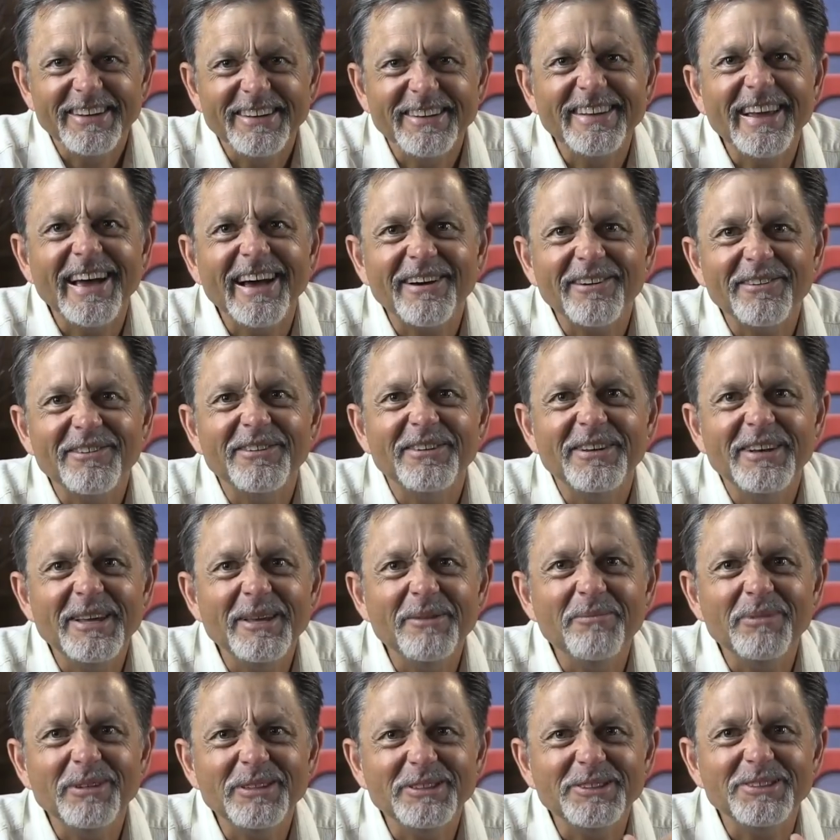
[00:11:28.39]
down
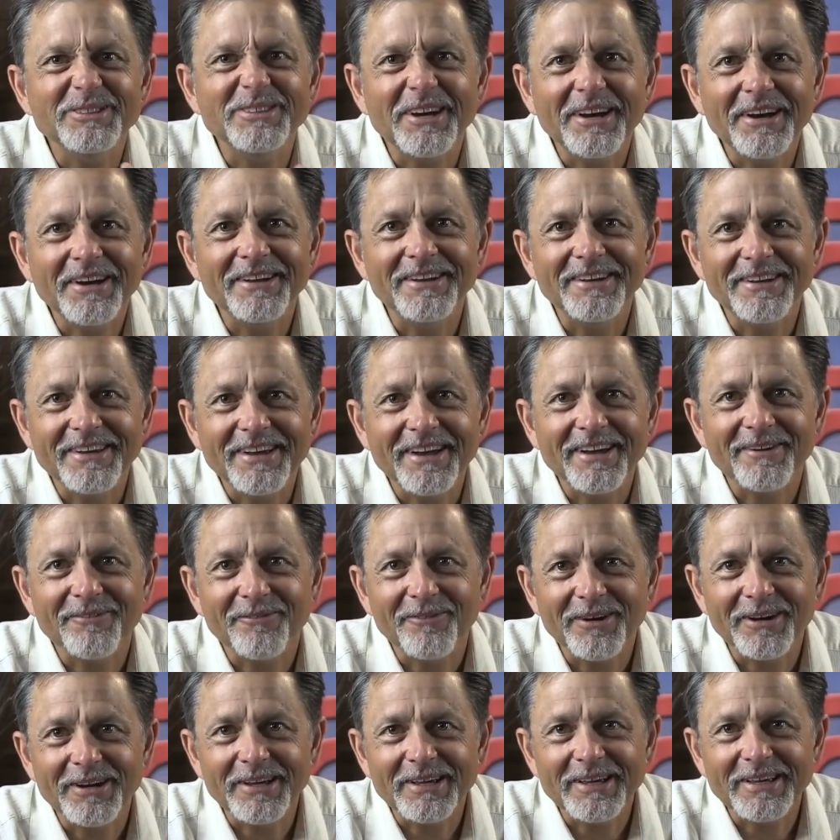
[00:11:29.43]
deep inside, you kind of
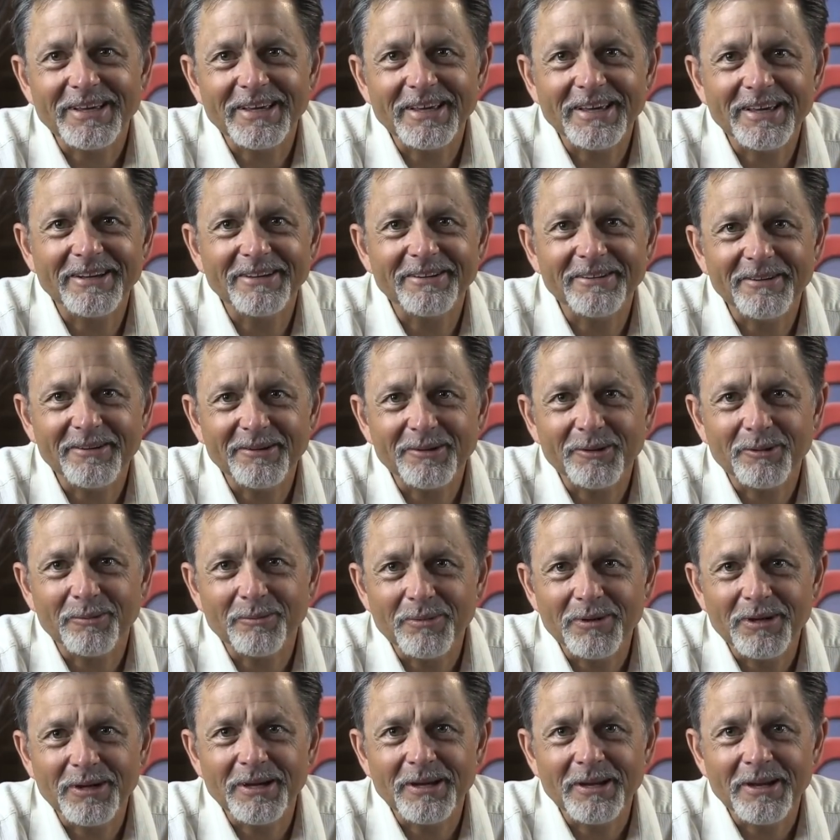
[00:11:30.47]
want to giggle a little
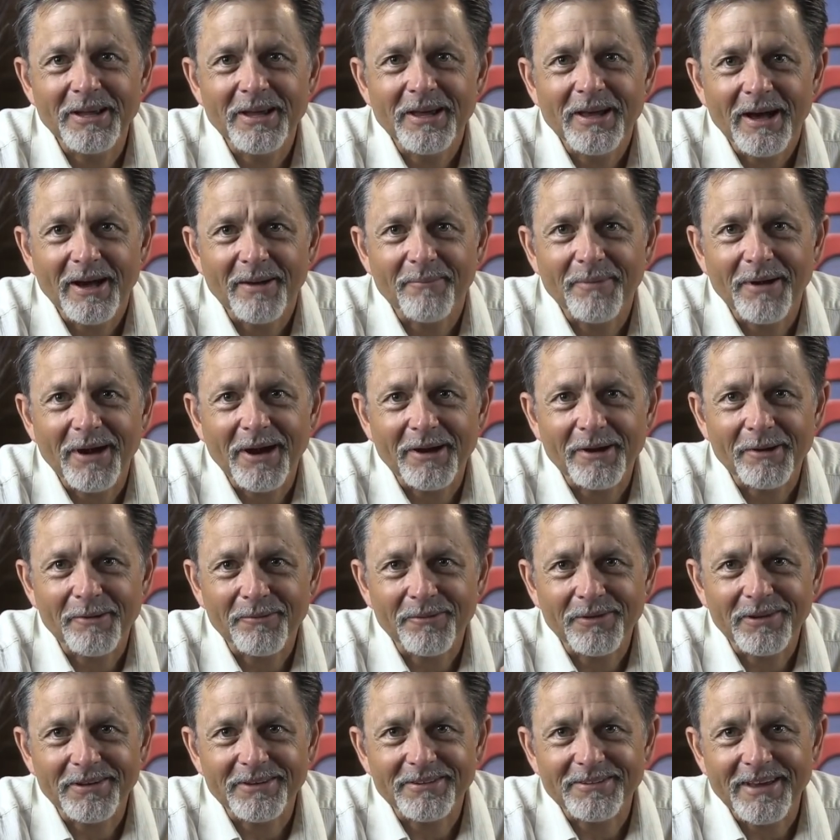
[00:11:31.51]
bit about it
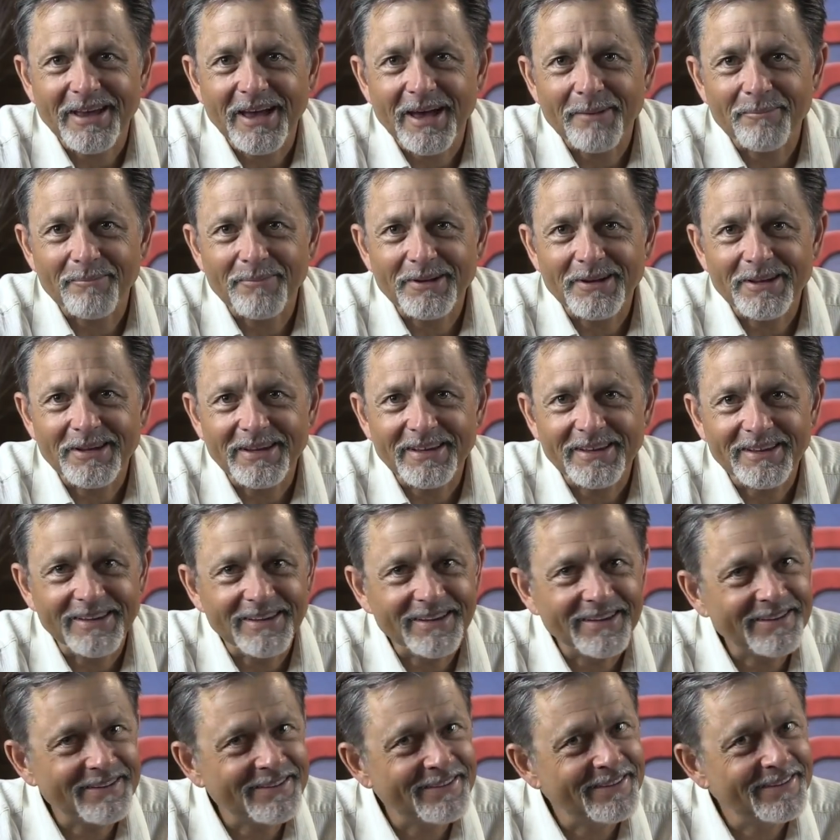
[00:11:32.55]
when it's happening.
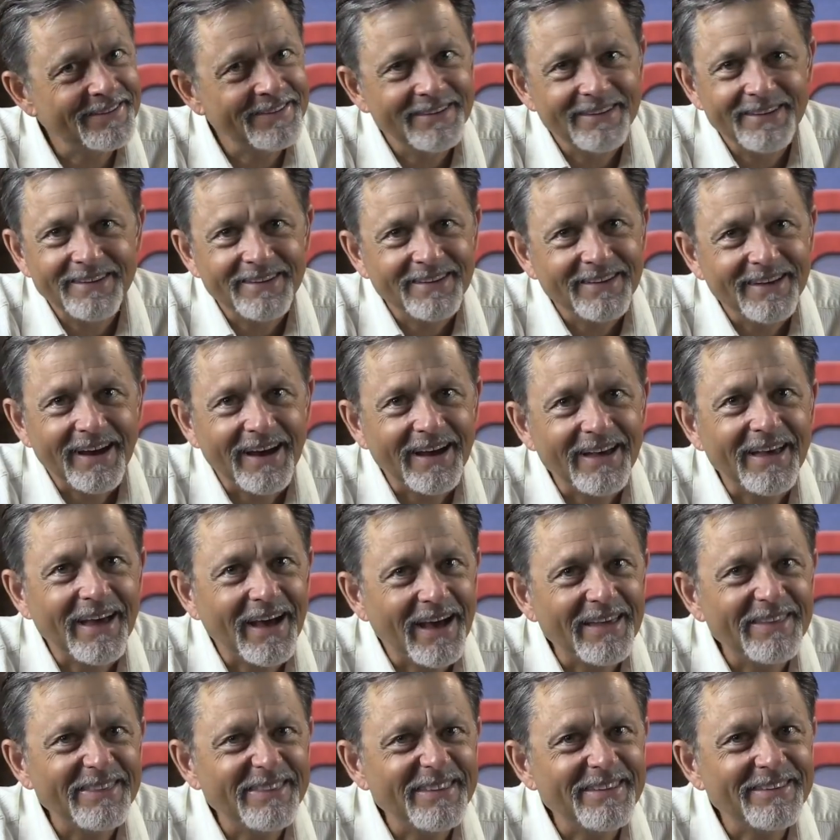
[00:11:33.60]
It, I,
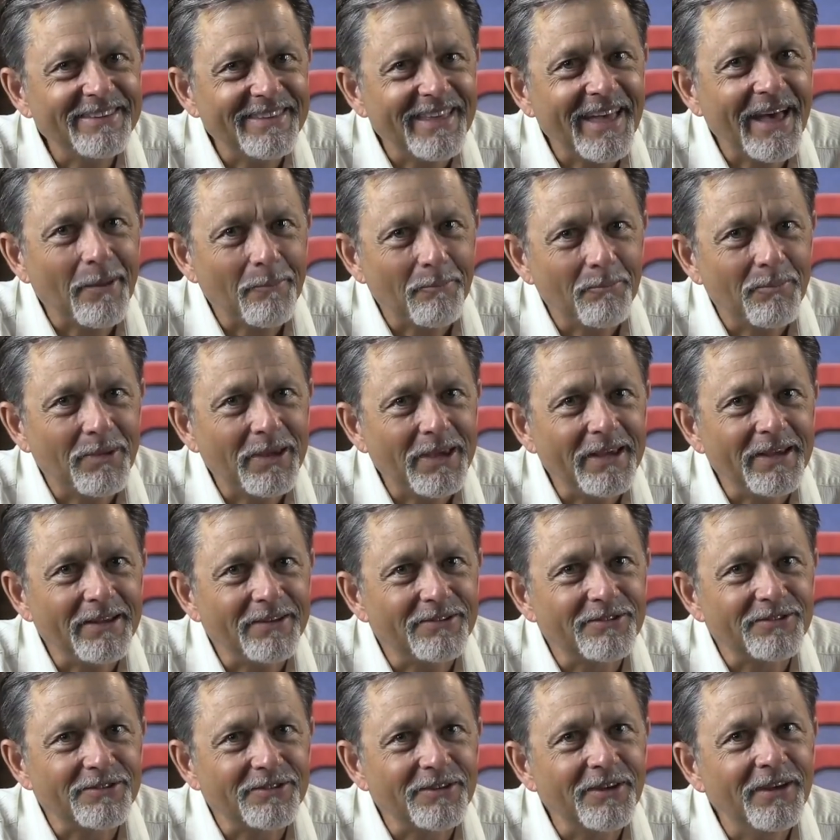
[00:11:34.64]
I think that
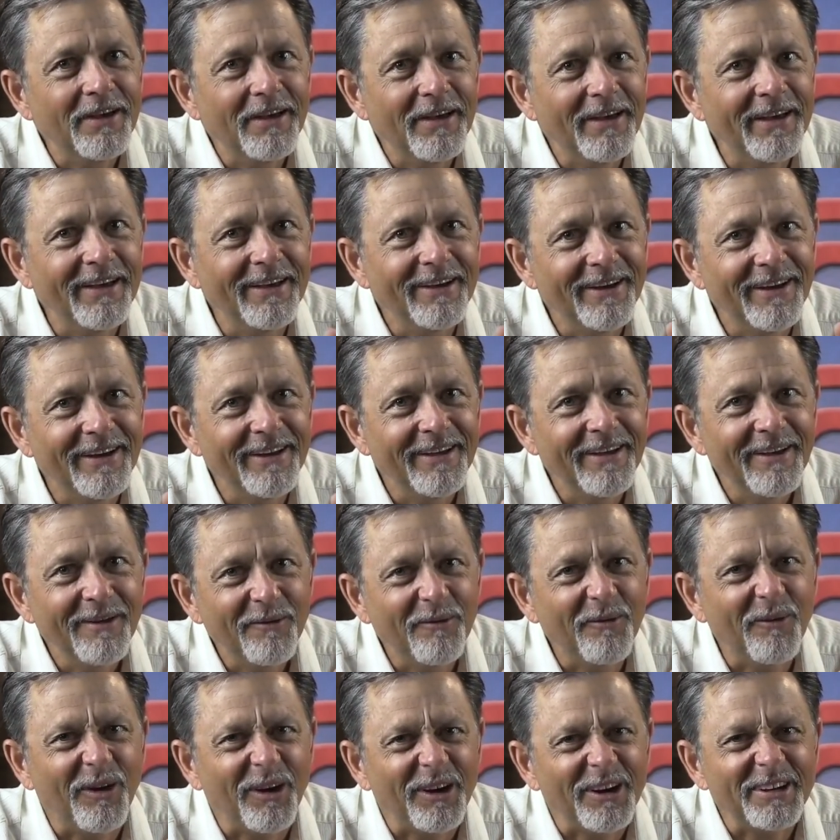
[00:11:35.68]
beats
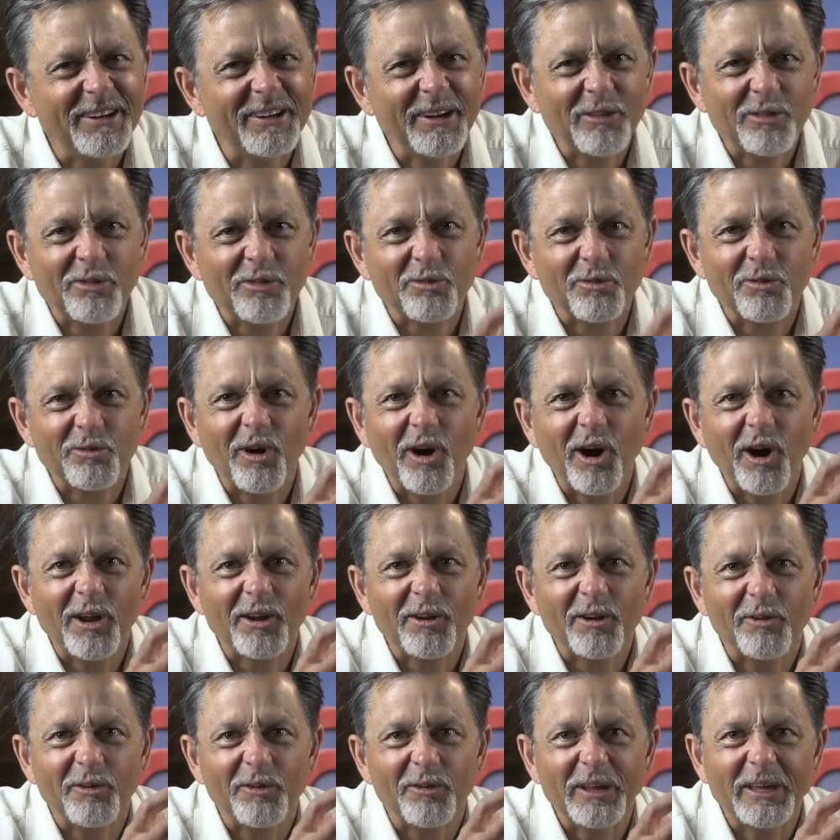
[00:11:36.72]
wanting to
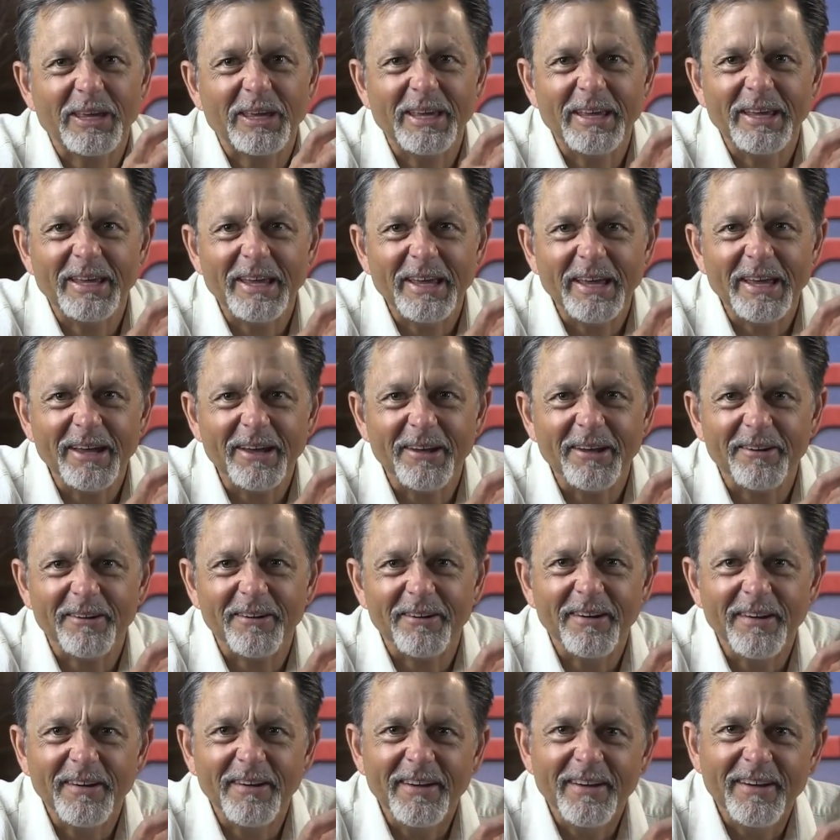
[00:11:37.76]
throttle the kid
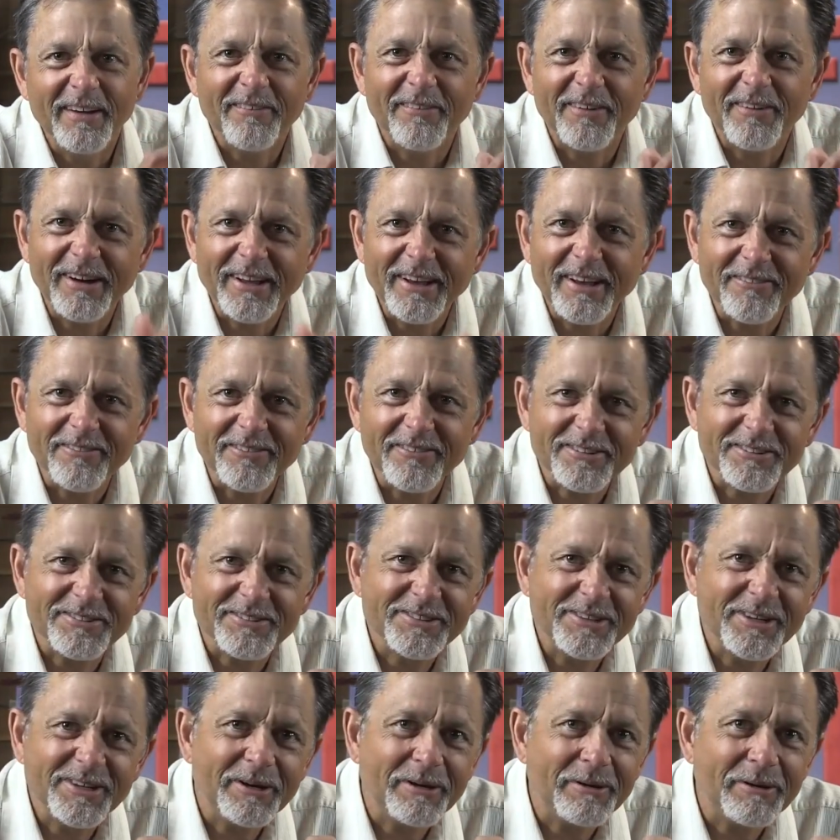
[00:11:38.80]
or whatever.
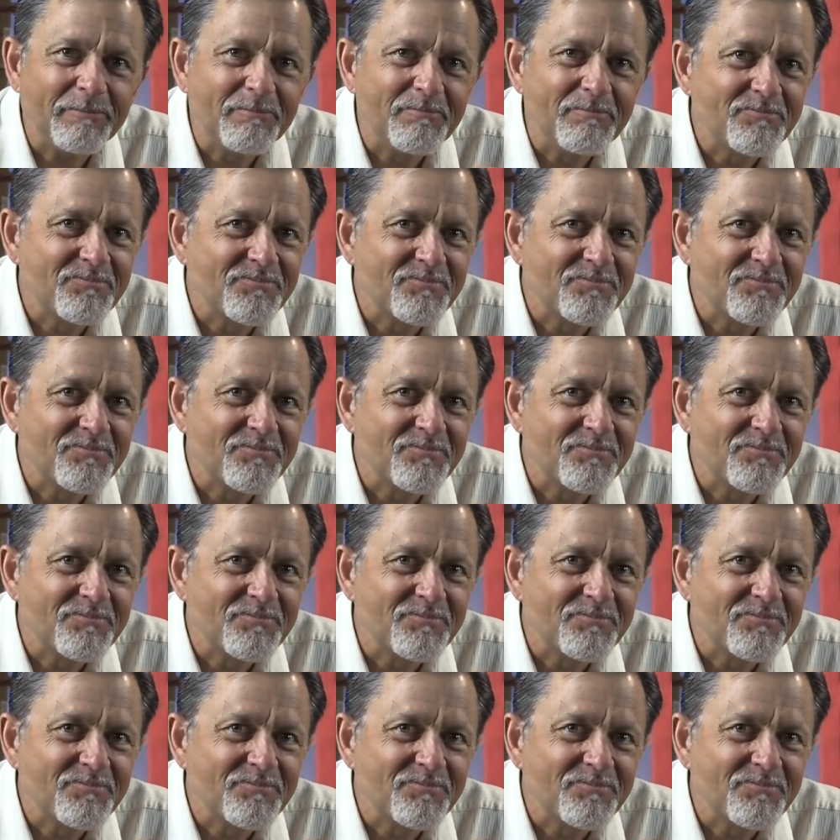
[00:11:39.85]
So,